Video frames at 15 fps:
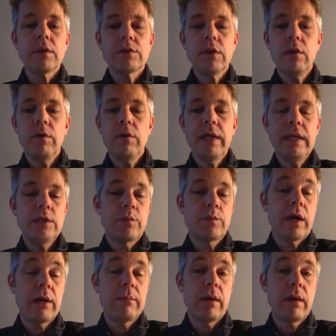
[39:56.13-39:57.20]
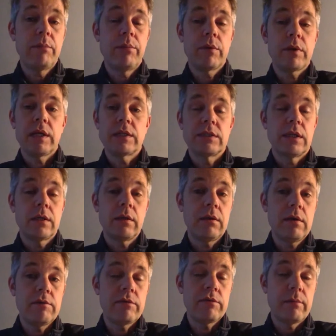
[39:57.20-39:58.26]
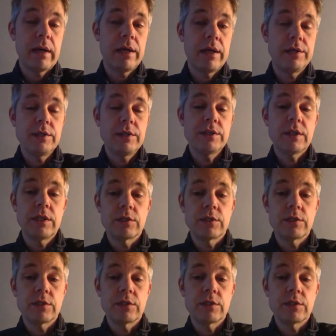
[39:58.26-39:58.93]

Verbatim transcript: So that is why my book is not only for managers,